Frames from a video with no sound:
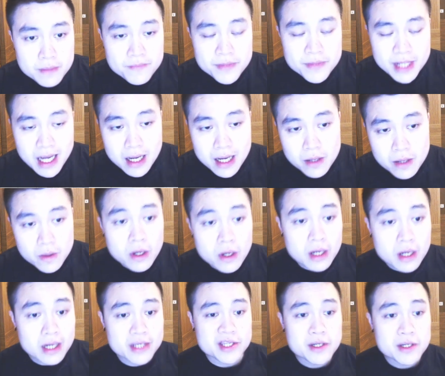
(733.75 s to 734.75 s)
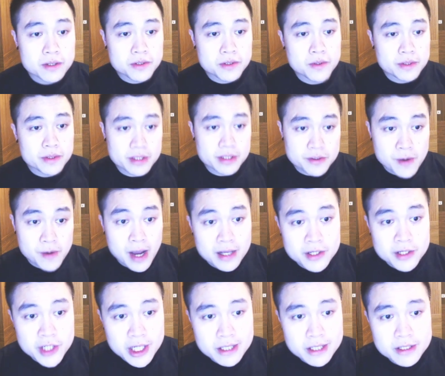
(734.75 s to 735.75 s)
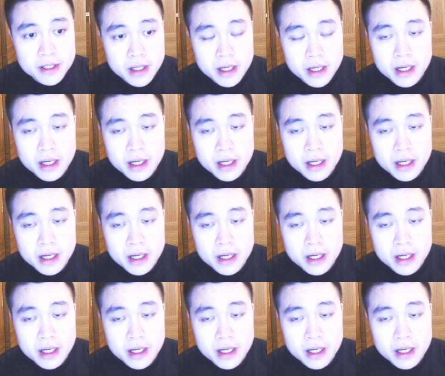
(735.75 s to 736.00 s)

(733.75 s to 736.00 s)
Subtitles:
Now, let's go to the strategies